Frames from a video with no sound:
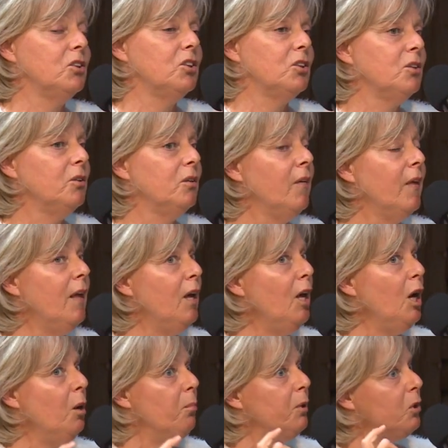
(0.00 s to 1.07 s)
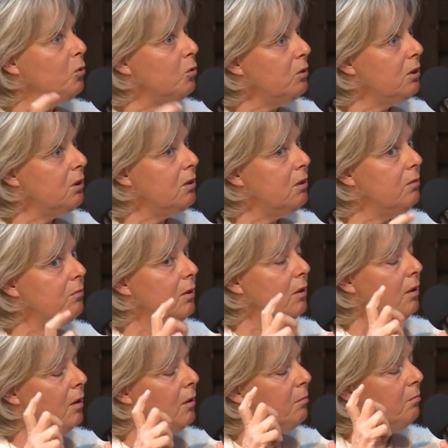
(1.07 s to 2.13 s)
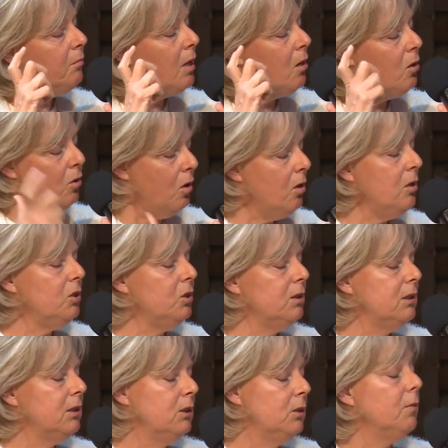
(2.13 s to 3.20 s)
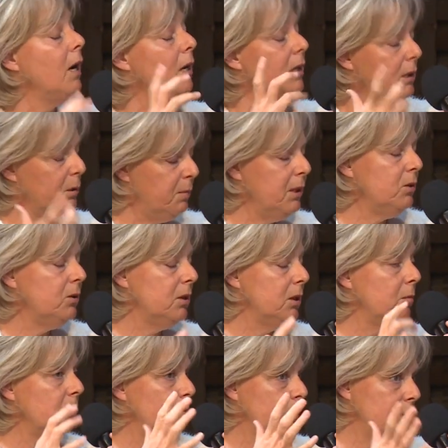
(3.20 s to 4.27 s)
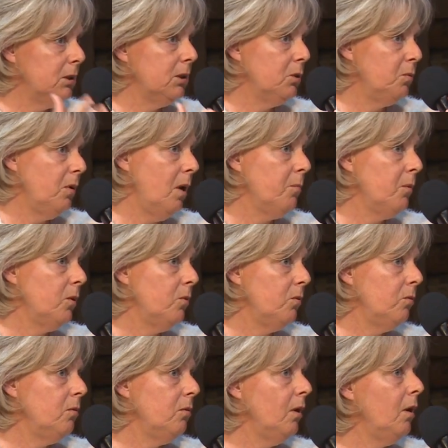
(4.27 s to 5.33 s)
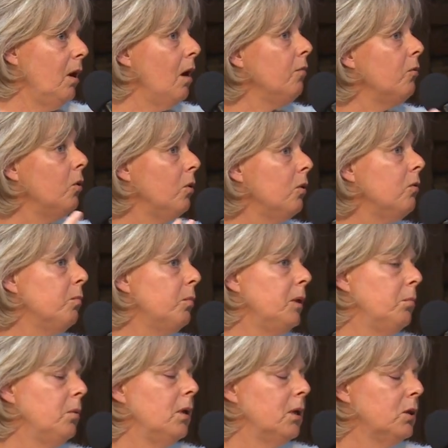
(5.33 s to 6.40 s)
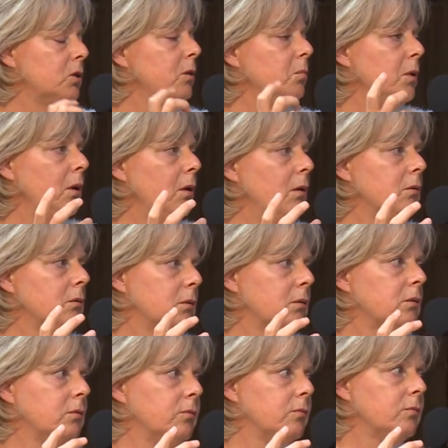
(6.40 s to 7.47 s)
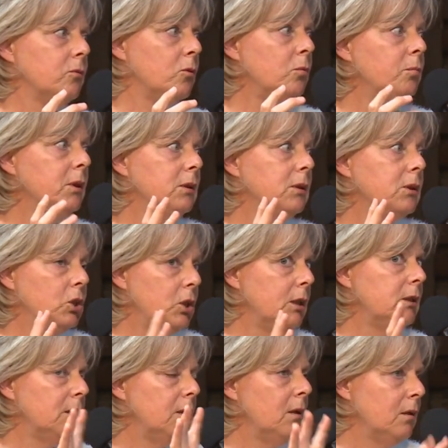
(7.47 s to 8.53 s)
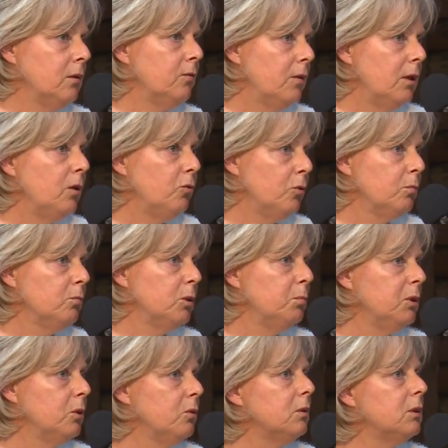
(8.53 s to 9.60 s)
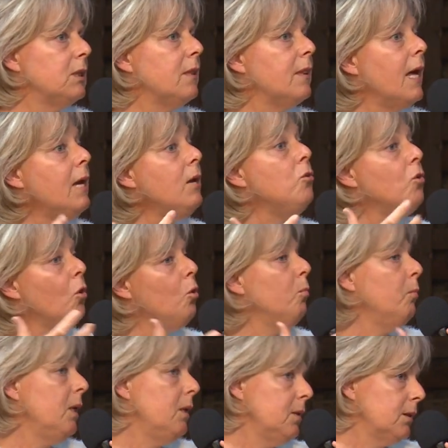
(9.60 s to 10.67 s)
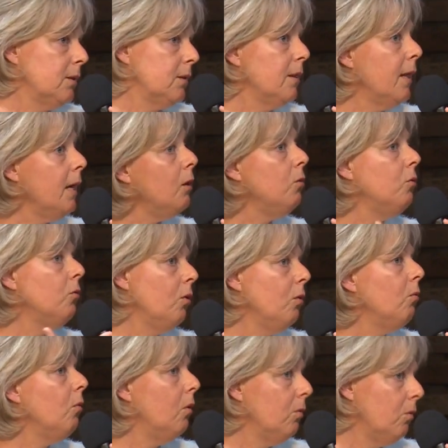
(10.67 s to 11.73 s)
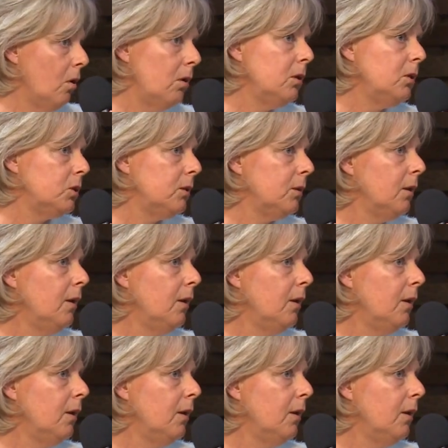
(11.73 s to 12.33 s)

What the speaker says: So, but also my oncologist said to me, I explained to him, look, this is what I'm going to do. And I've heard of people actually being sort of almost chased out of their rooms because they know medicine, they know oncology.